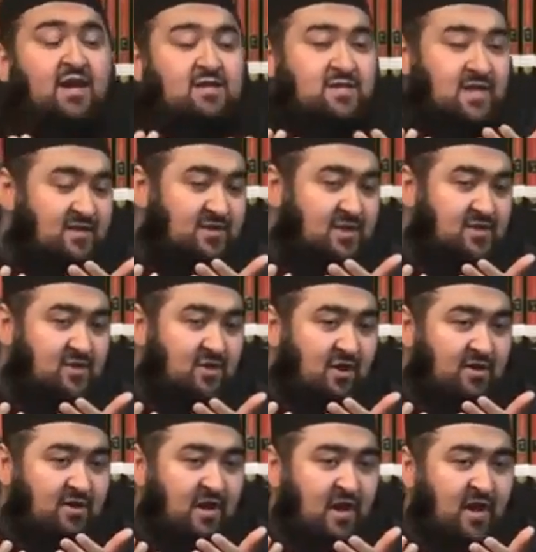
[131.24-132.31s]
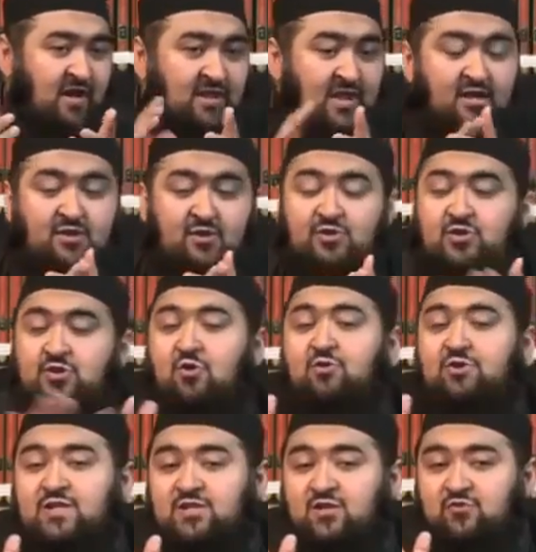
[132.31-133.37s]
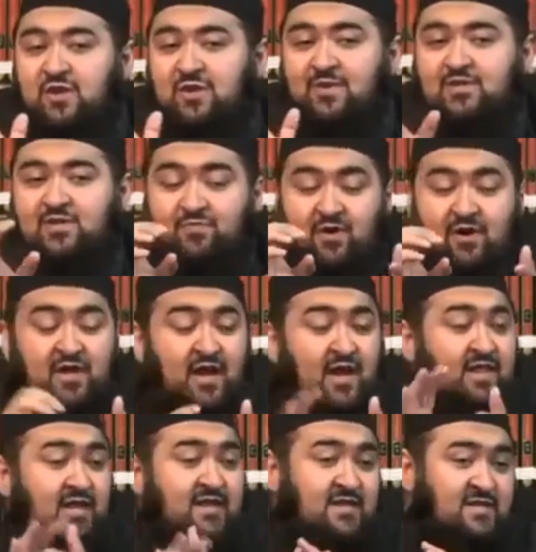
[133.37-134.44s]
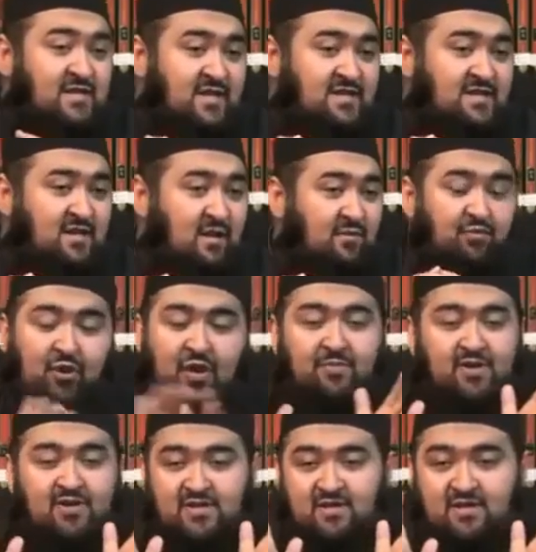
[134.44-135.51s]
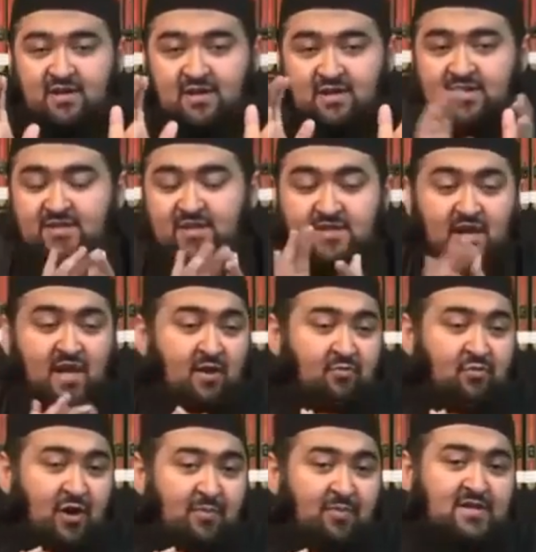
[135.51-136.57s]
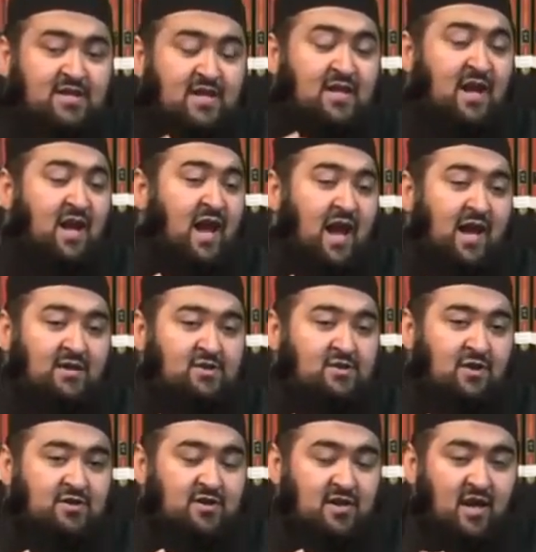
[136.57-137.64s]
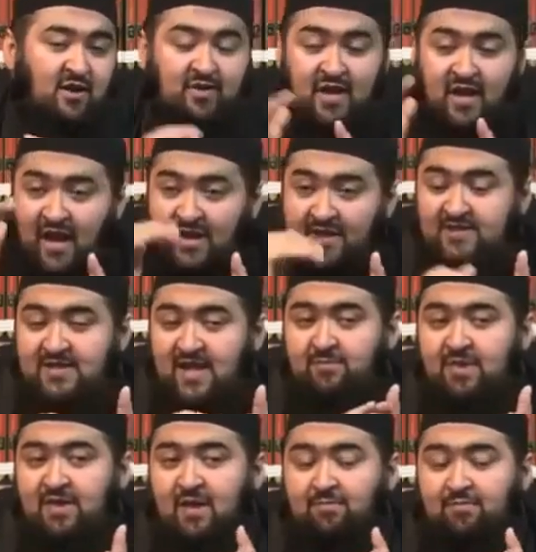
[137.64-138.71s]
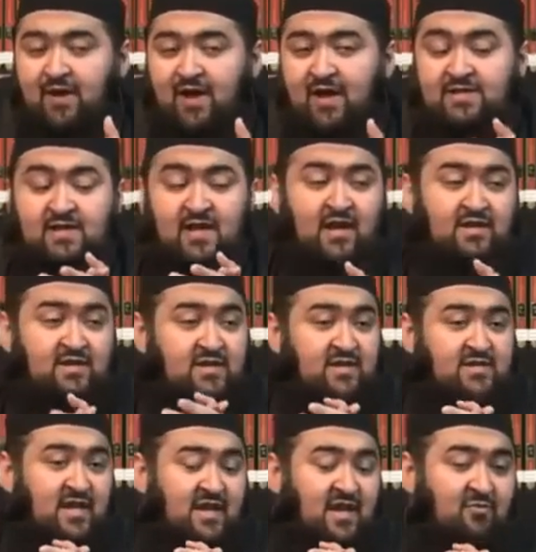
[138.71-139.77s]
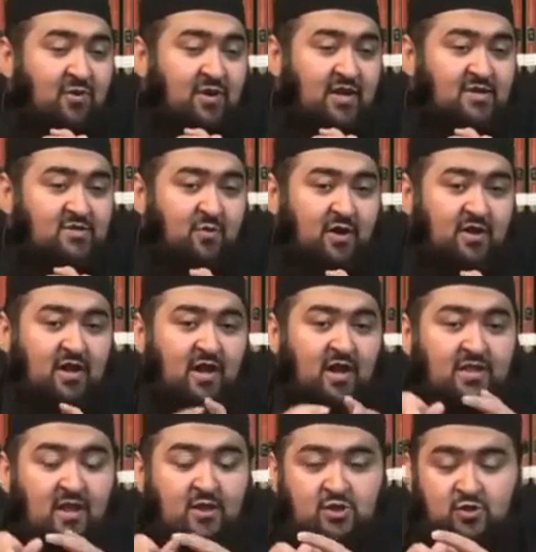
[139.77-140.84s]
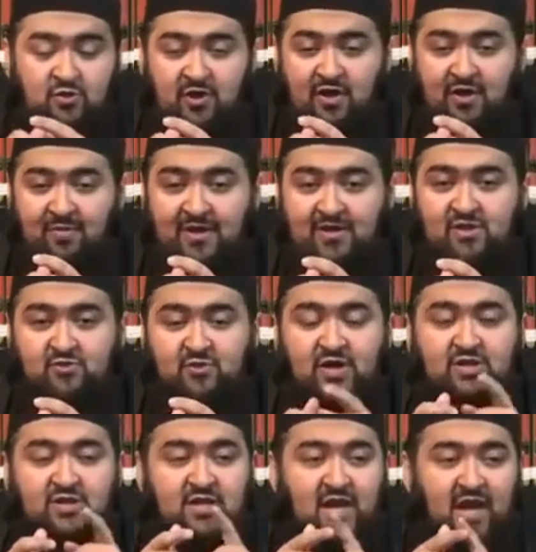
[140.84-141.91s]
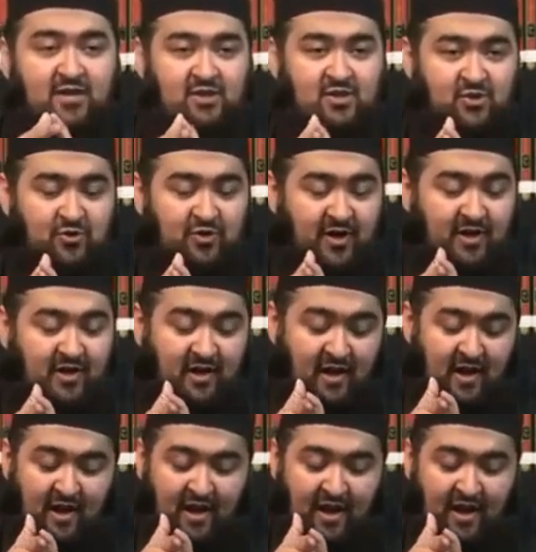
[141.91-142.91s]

consensus on, that there's no disagreement upon, that this is prohibited. This is prohibited and is not allowed. And the same thing applies to the second one as well, that during menstruation and during